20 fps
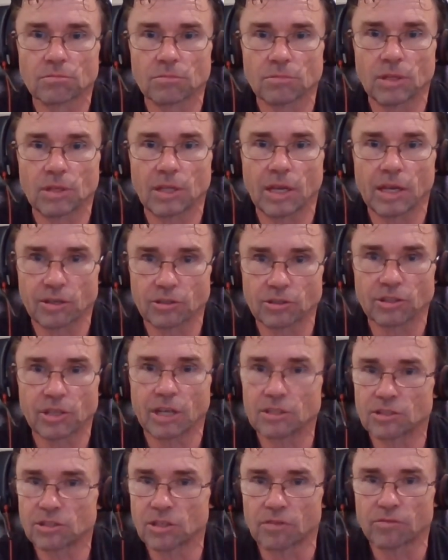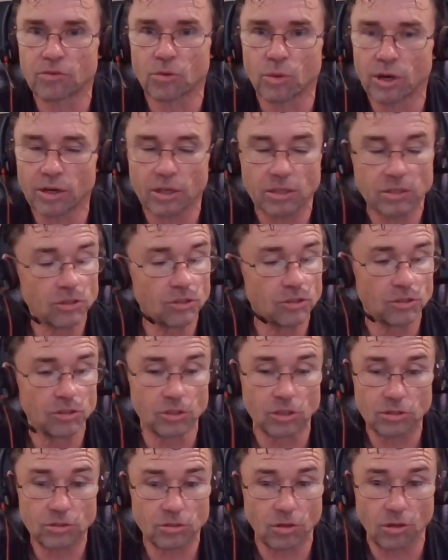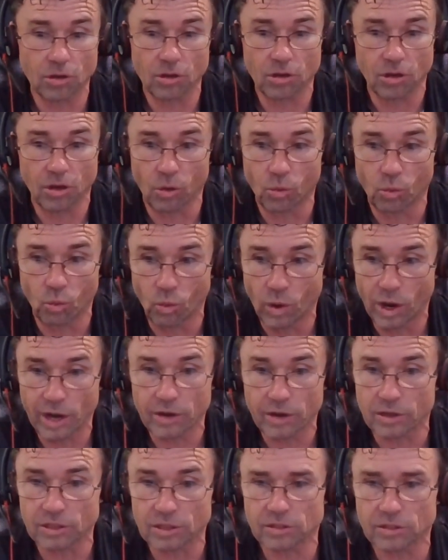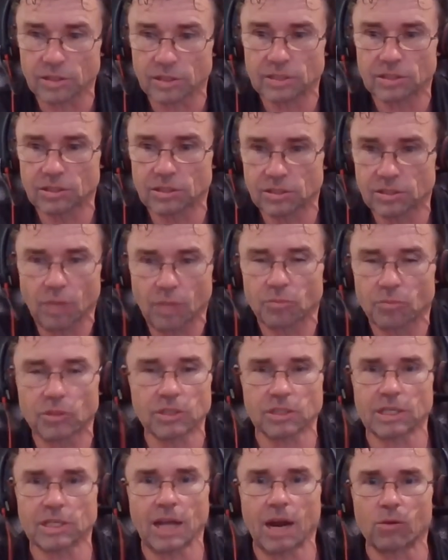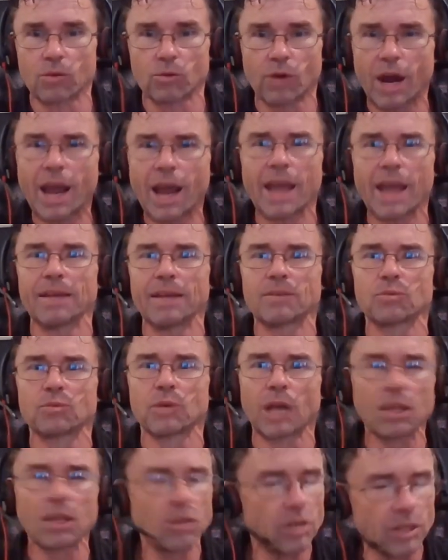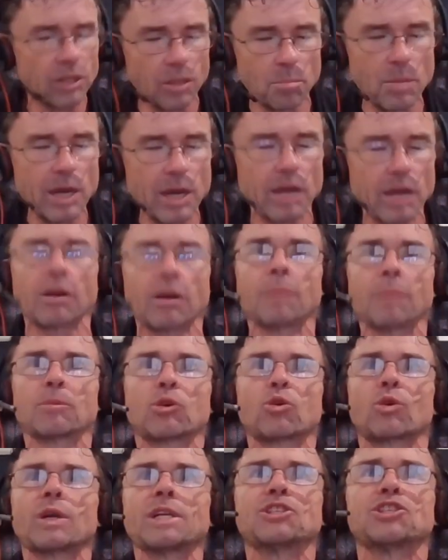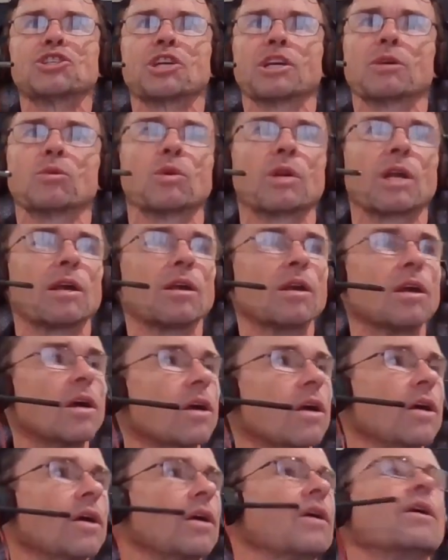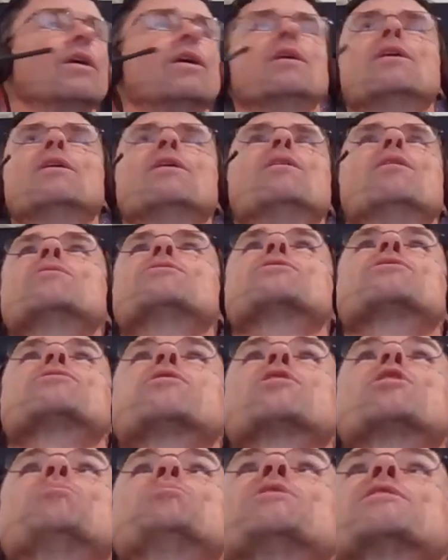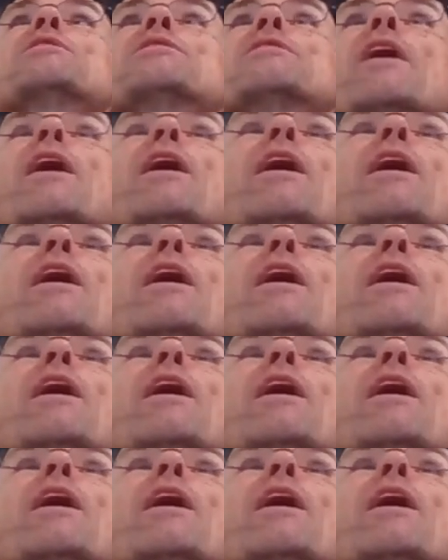Mm. And like you said, self awareness. Just awareness that something's not right. When I look in the mirror, I'm cringing. When I just look up at the